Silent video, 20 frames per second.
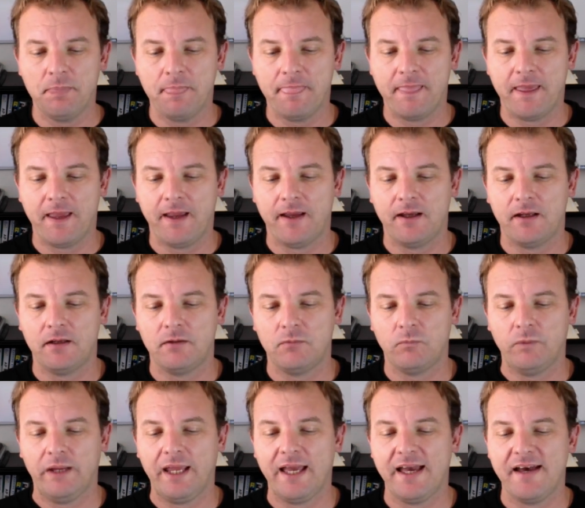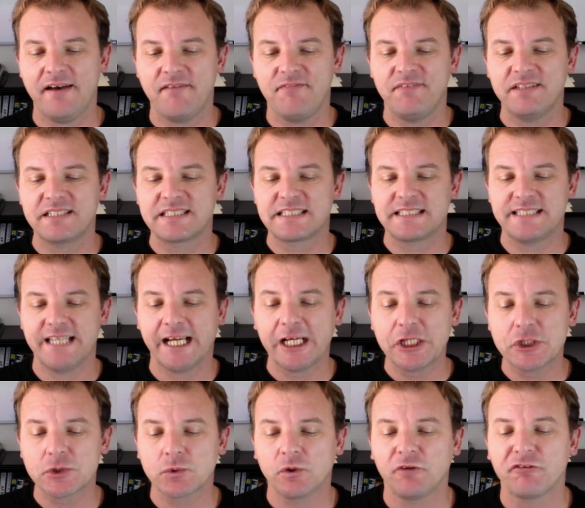And we have this
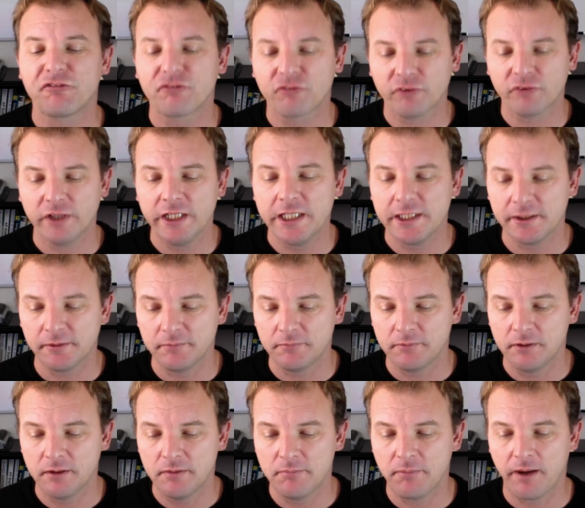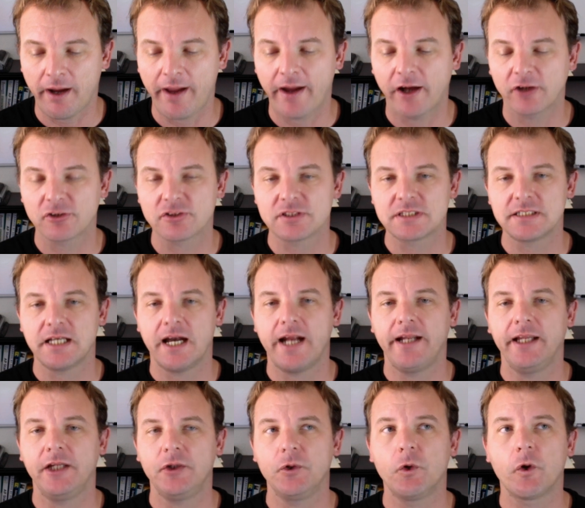sexual freedom by our
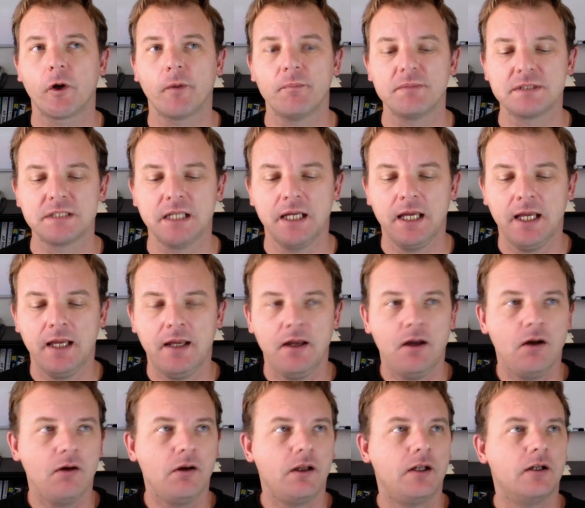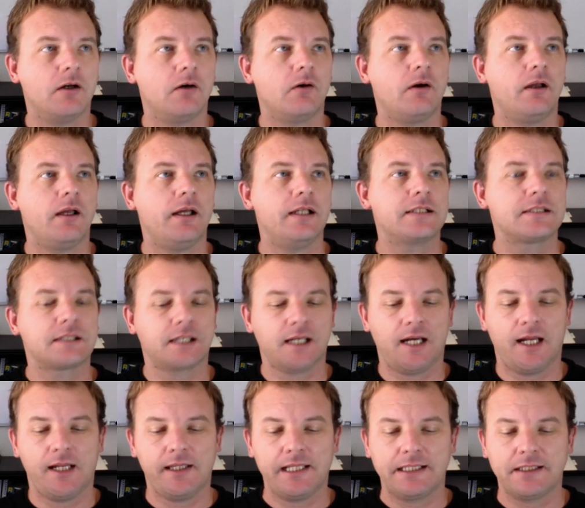society norms. It's
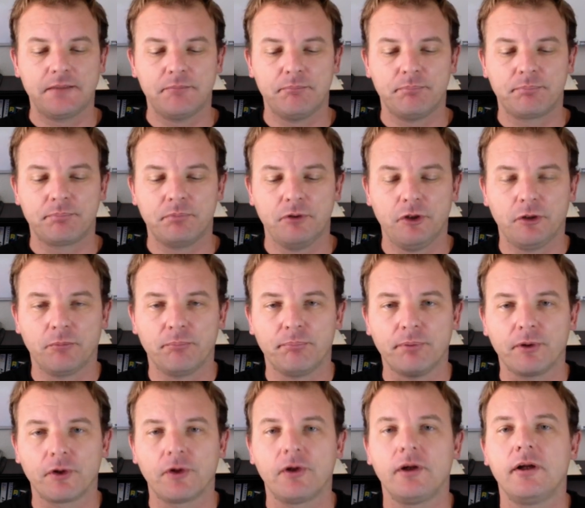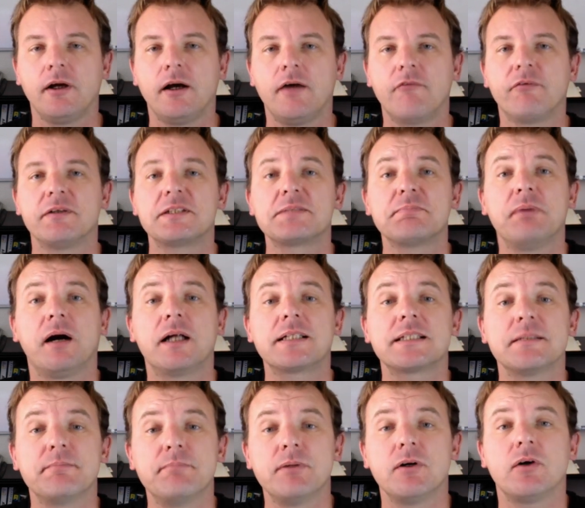kind of like your burden of
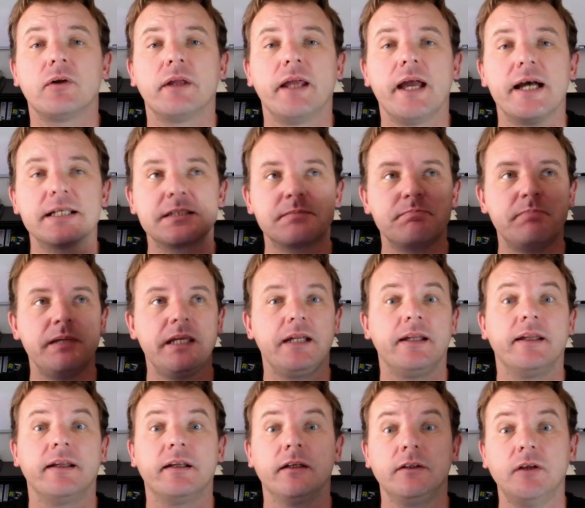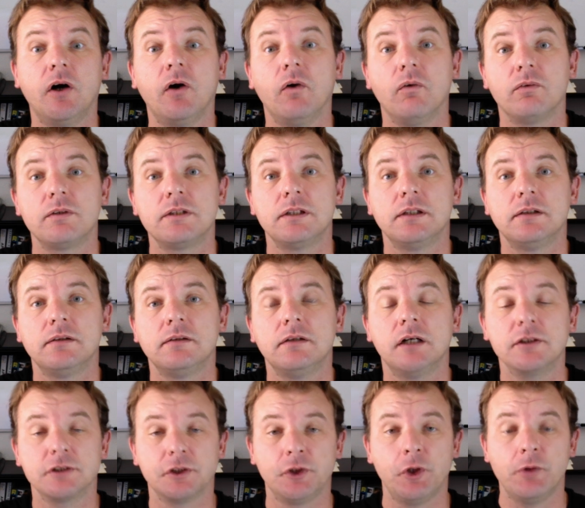responsibility as being an adult,
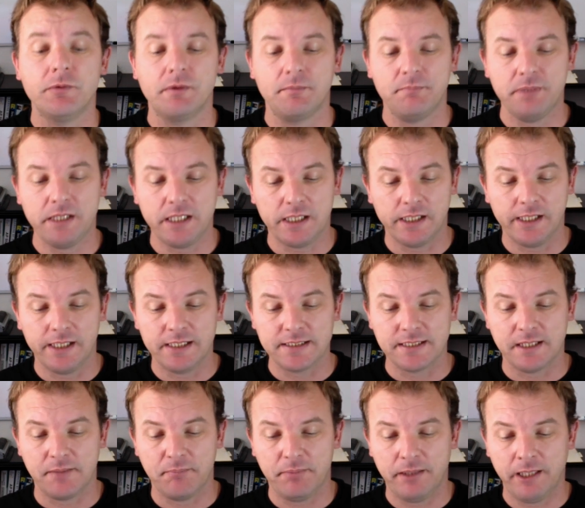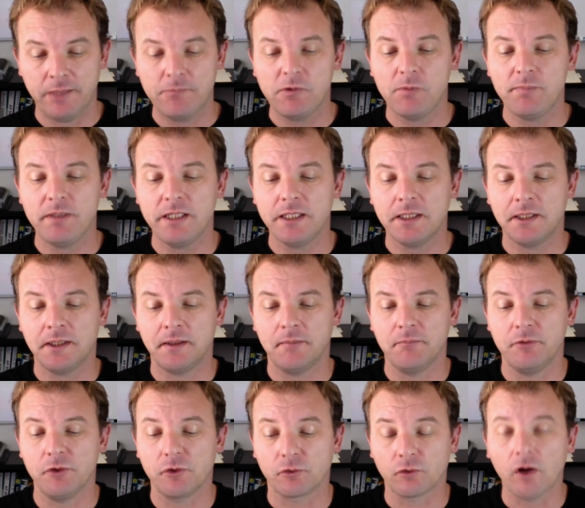as a human being, is that people
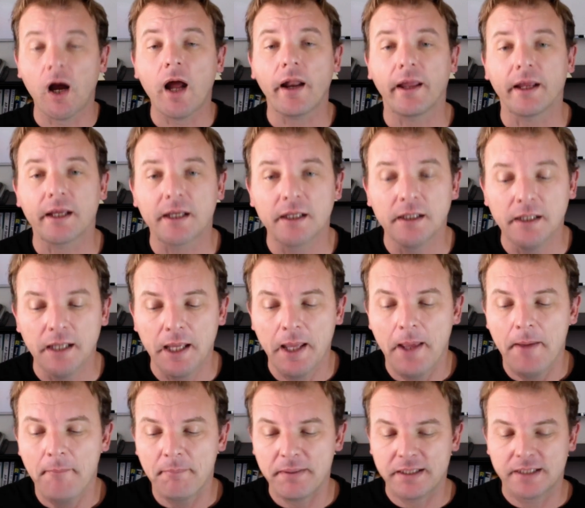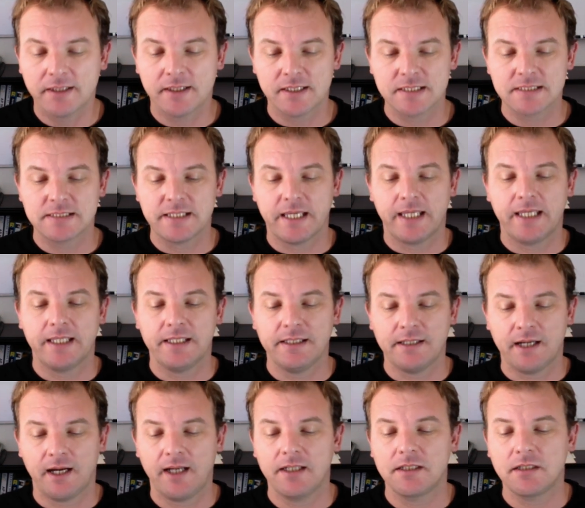become neurotic because they
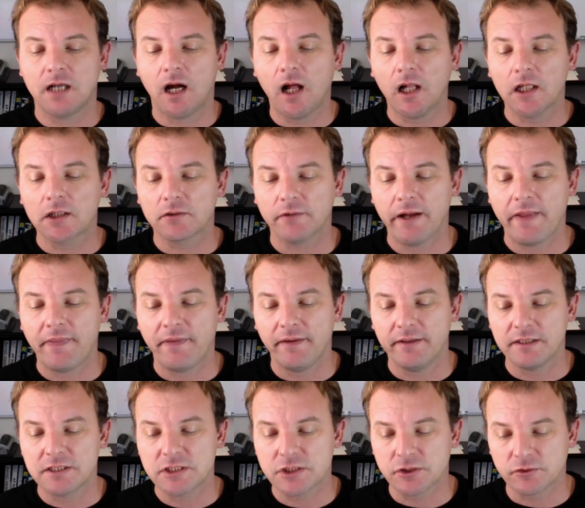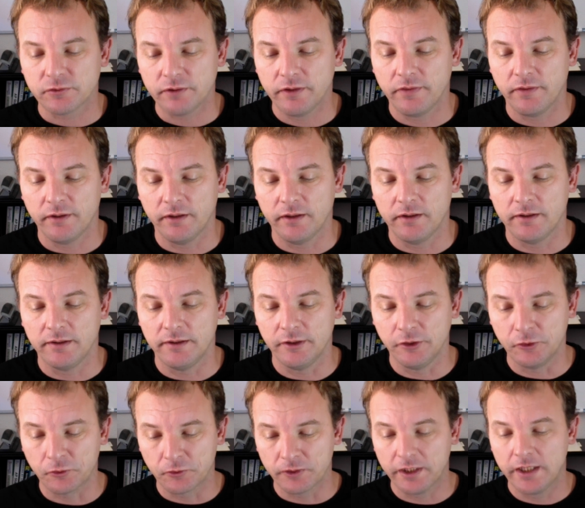cannot tolerate the
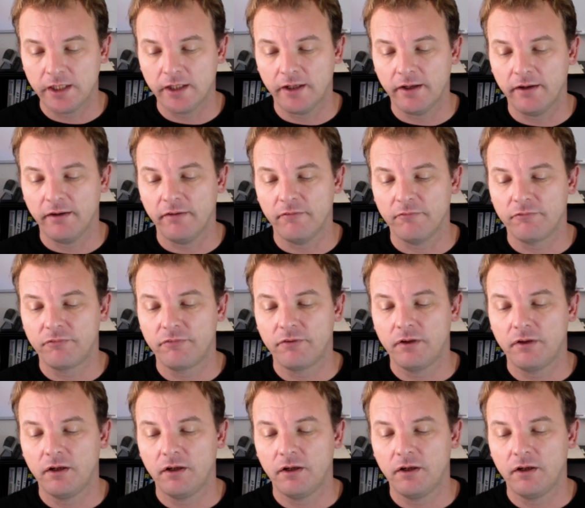degree of